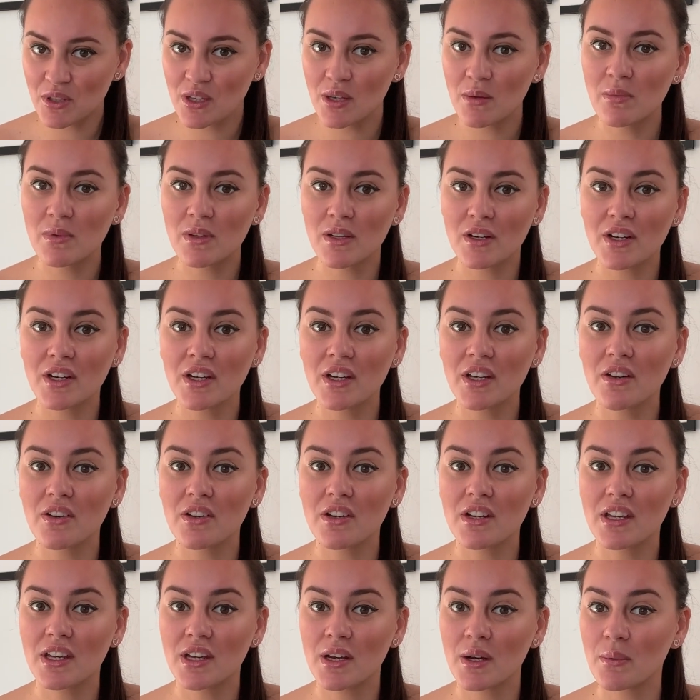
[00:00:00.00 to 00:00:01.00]
you keep learning
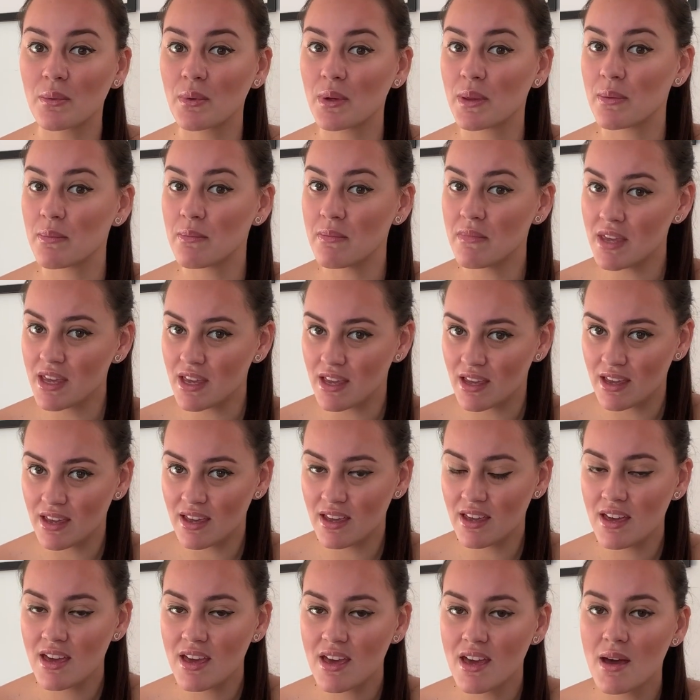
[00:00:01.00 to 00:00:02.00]
on here with
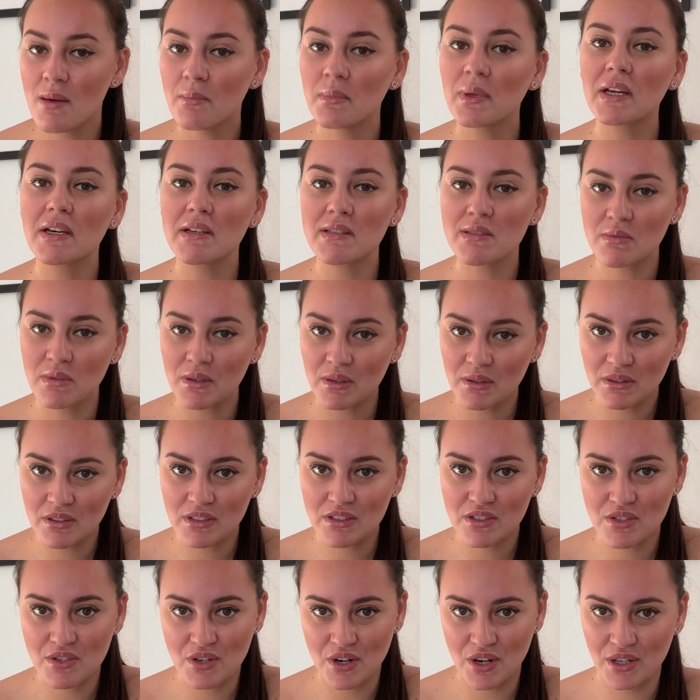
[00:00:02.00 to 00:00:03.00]
me because we're on
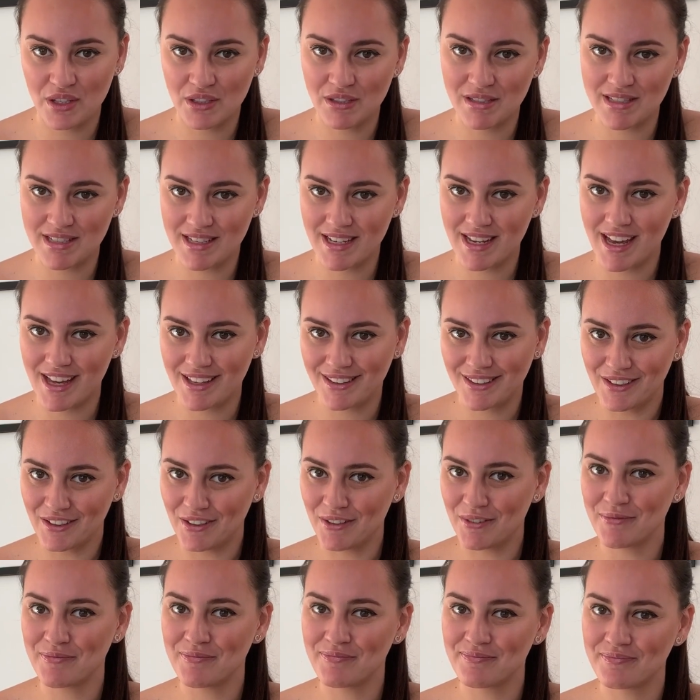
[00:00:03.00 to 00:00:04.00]
this journey
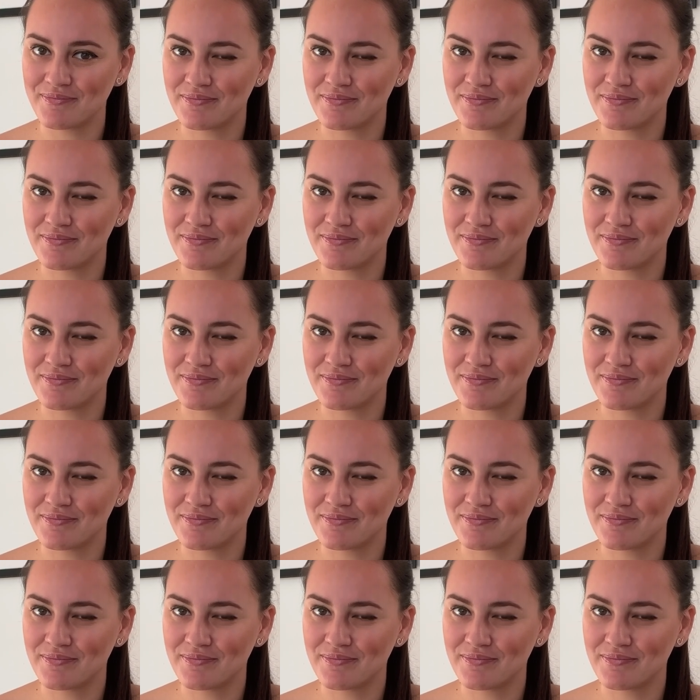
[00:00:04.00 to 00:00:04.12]
together.